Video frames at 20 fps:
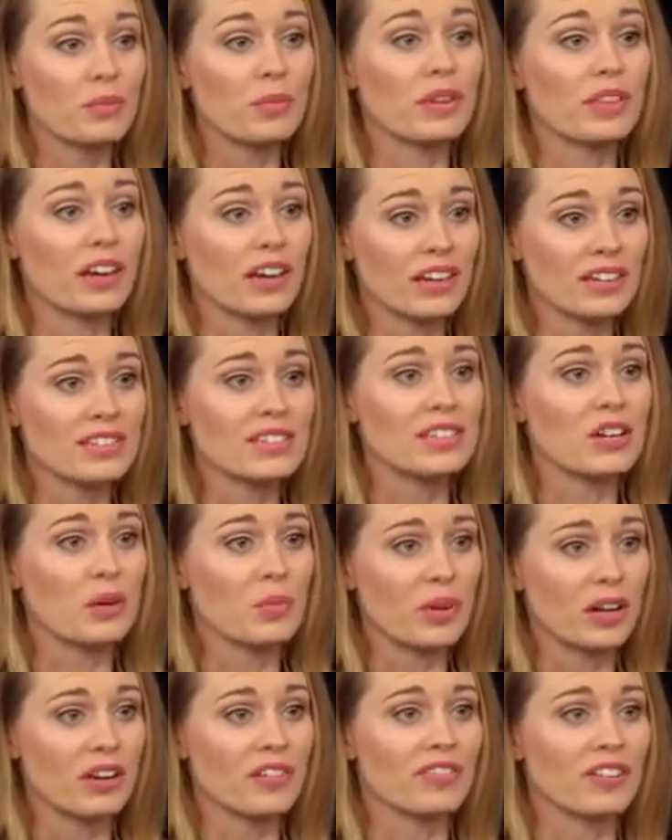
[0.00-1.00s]
But they can still
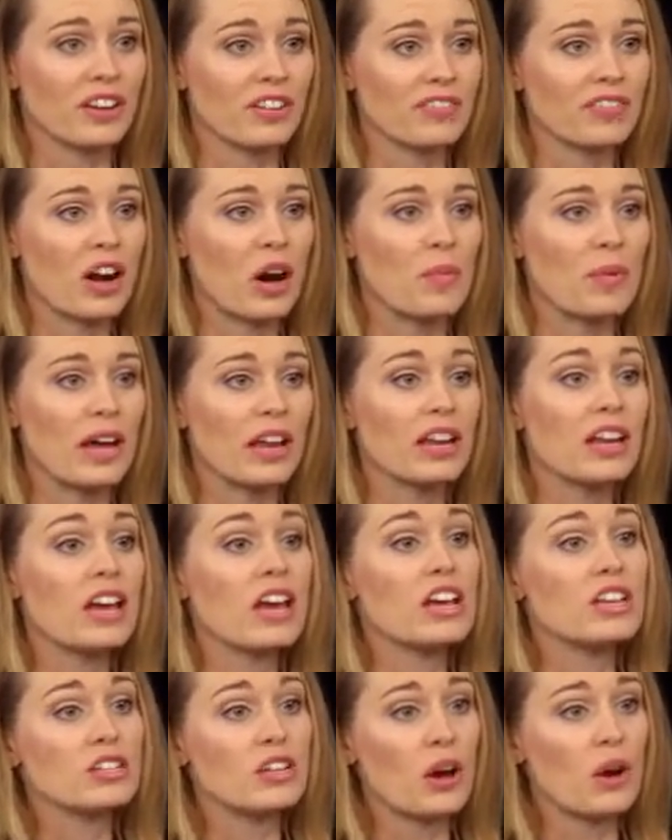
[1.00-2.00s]
benefit from it.
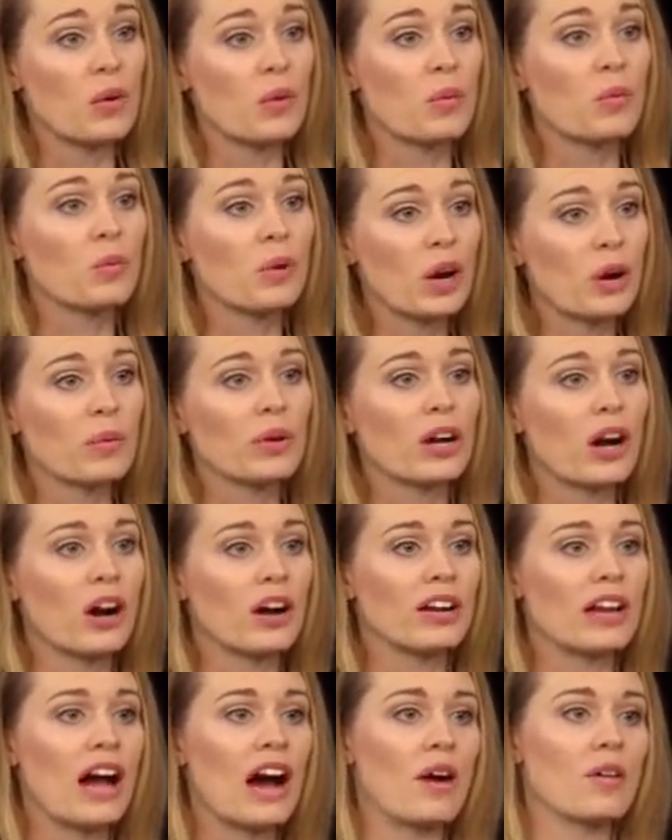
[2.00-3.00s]
So where we are
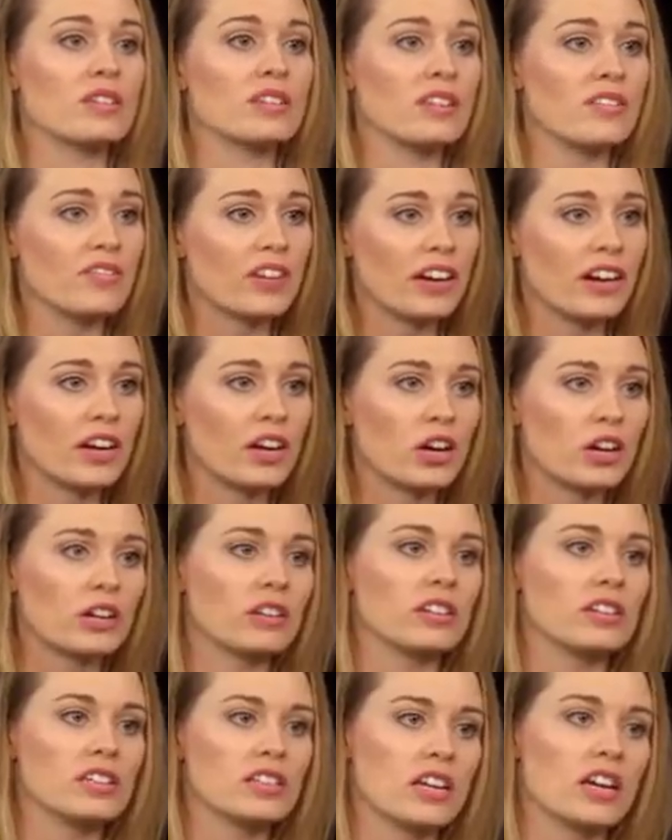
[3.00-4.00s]
now is in very
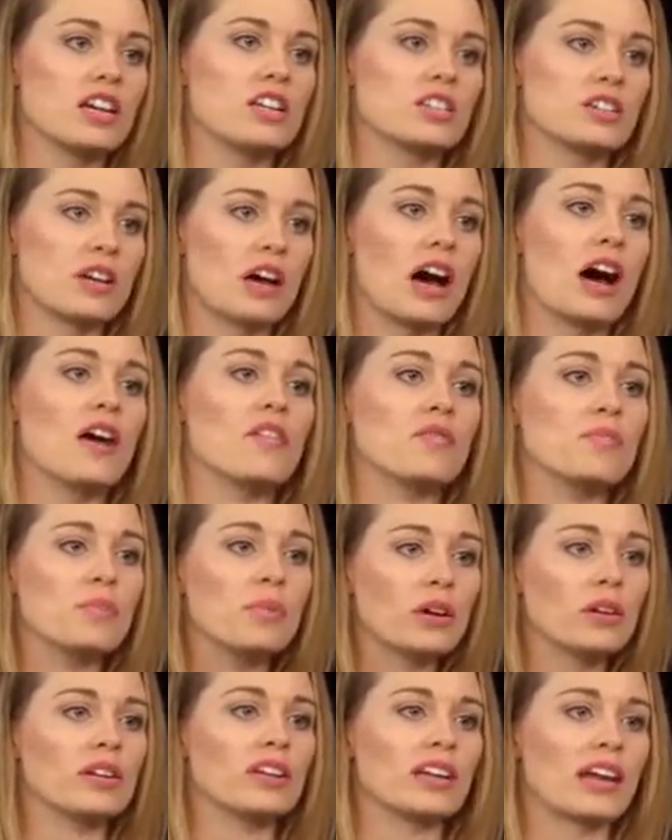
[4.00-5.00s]
early days of
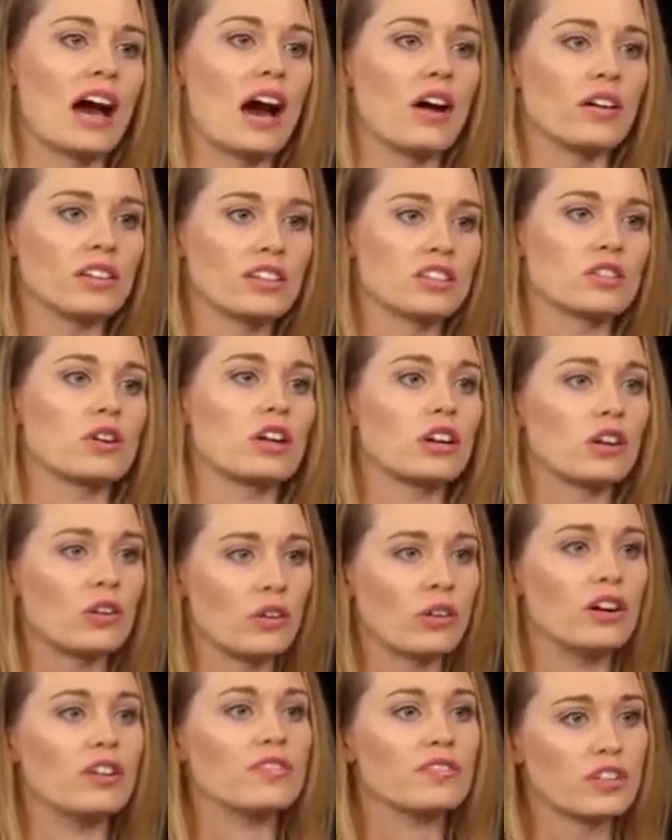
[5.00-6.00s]
building out this critical
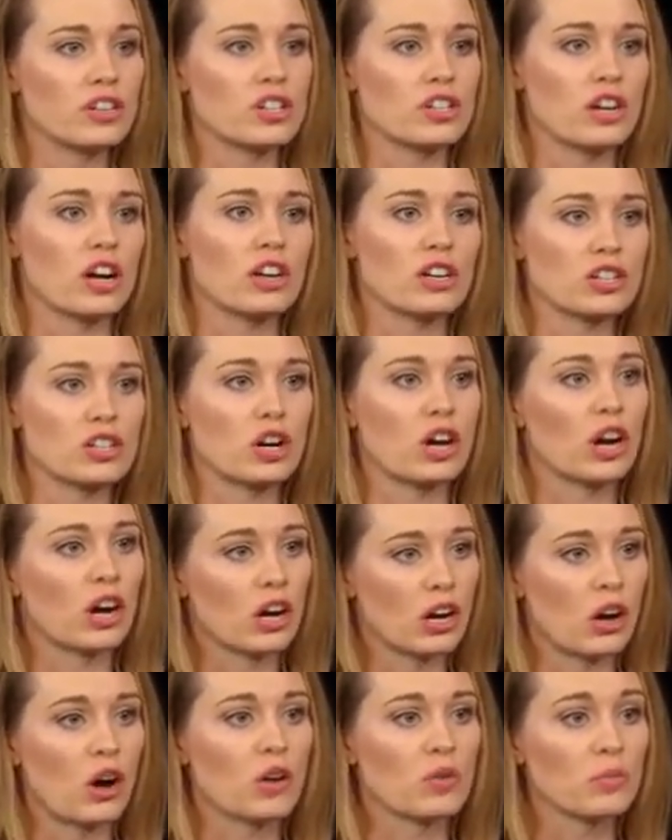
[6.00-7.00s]
infrastructure
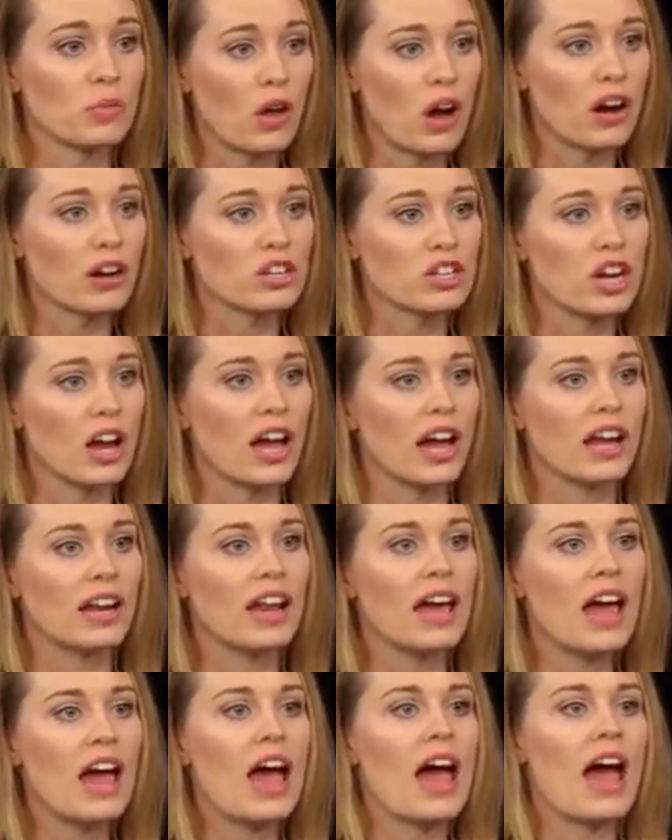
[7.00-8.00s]
called blockchain,
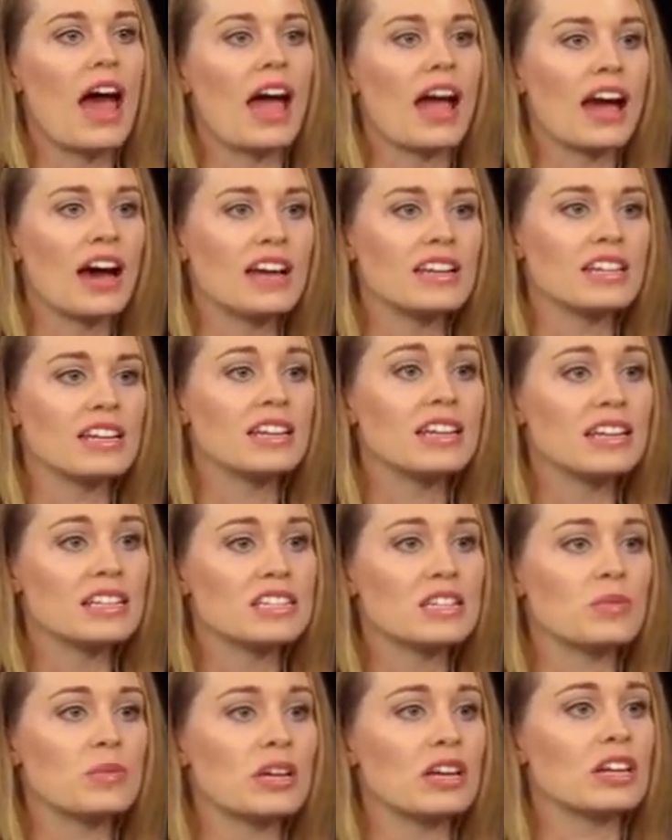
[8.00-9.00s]
and it needs
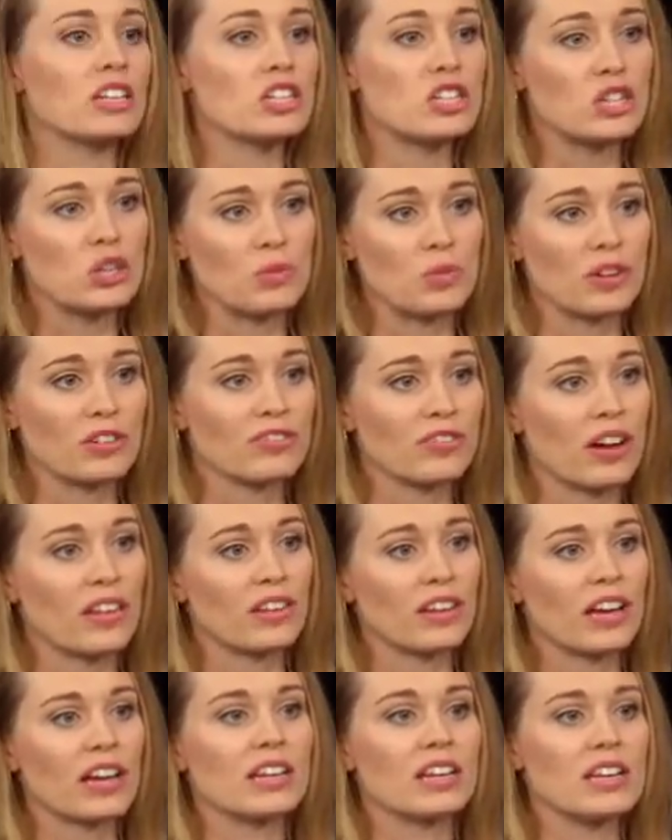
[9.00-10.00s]
to be consumer
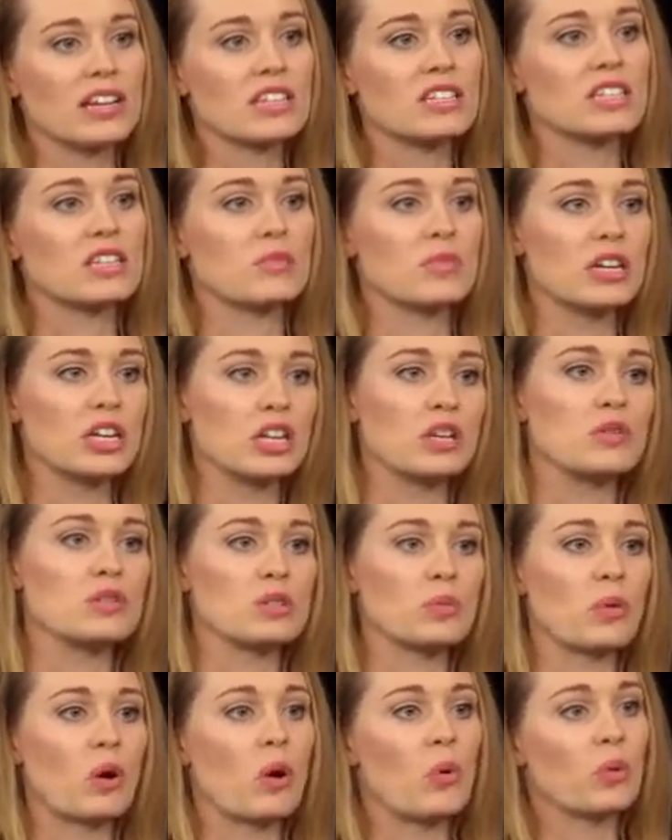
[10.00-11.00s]
friendly. It needs to be
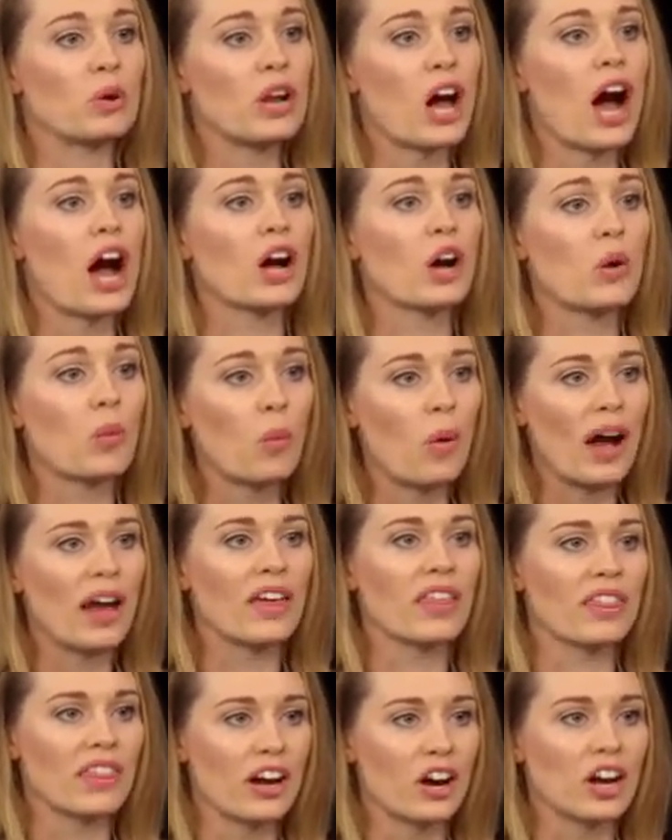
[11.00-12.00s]
usable. We're not
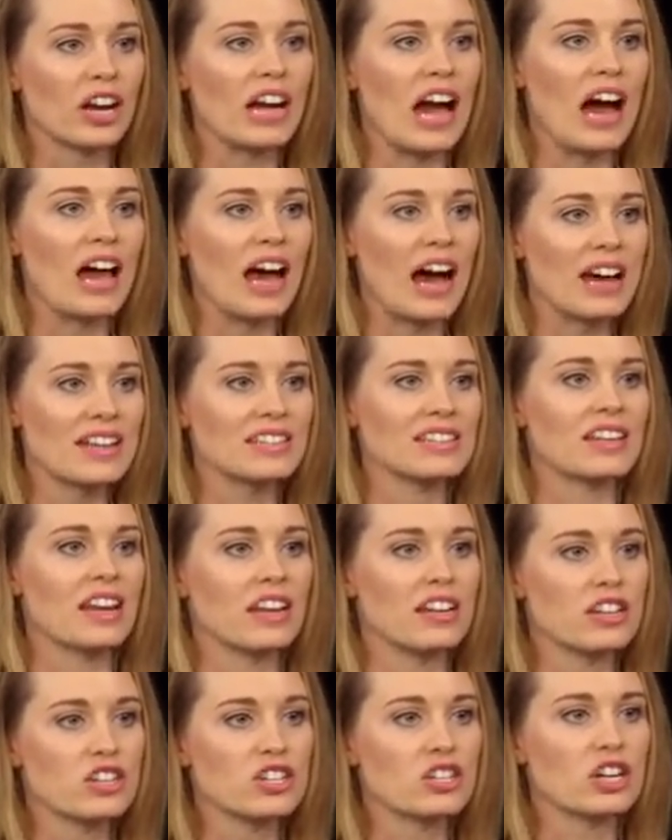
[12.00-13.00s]
quite there yet as an
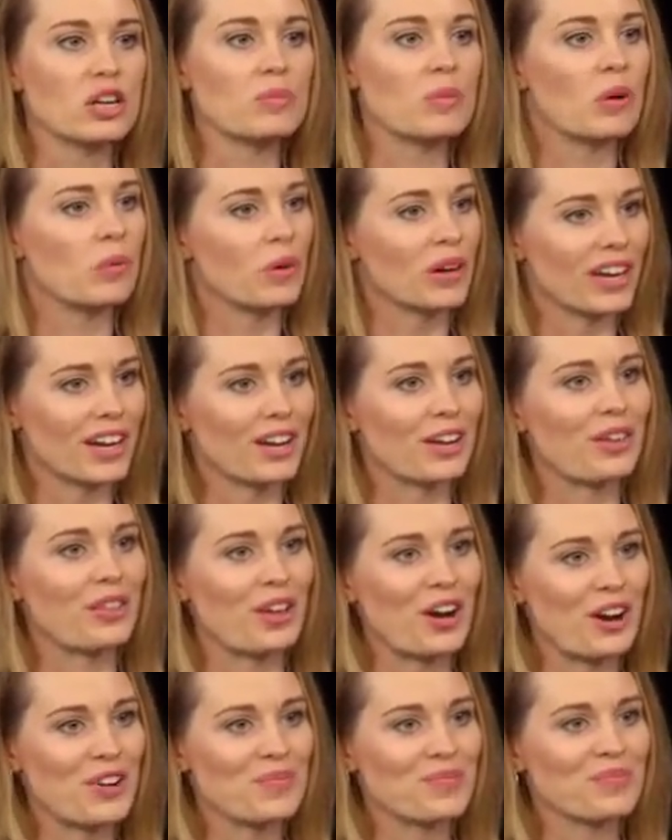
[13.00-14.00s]
industry, but we're getting
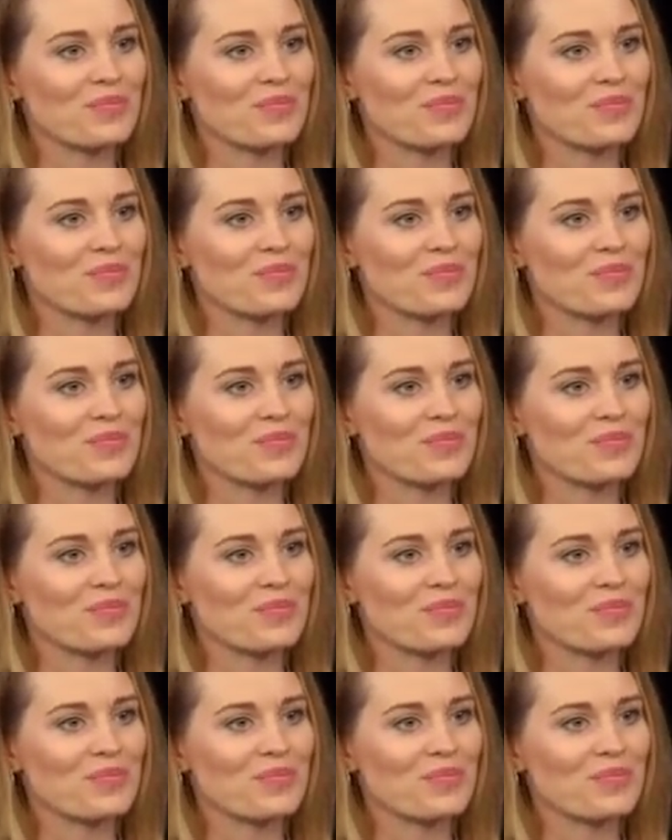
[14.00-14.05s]
there.